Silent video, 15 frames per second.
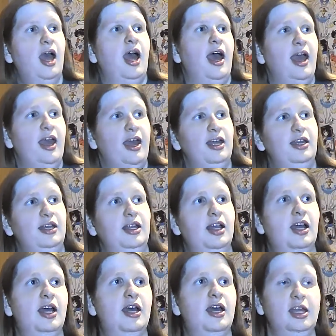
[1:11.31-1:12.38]
And,
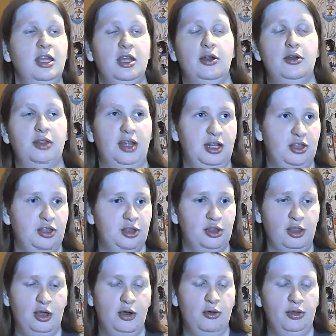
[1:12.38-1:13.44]

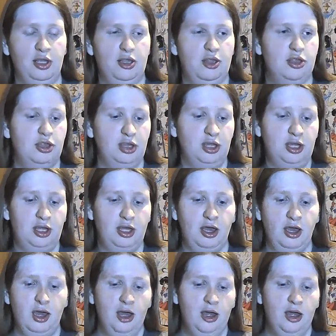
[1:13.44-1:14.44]
that she,